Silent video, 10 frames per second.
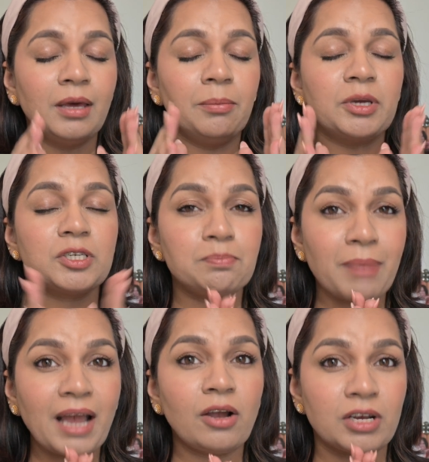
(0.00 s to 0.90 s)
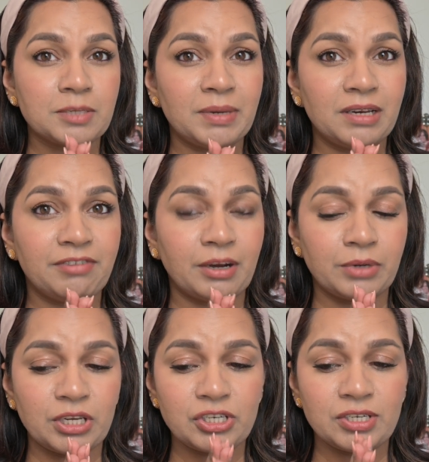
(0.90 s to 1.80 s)
Because MAC Cosmetic
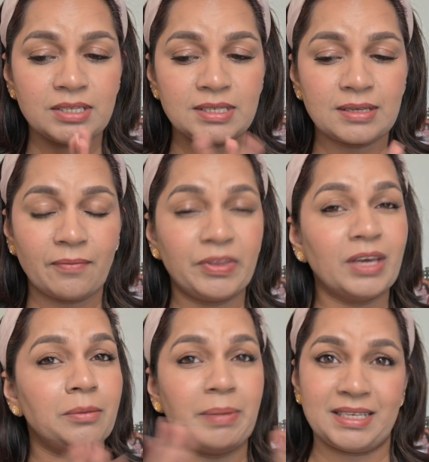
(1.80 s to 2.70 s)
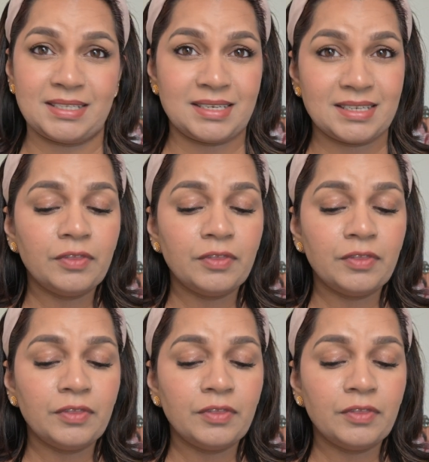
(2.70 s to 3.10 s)
foundations, they are the best.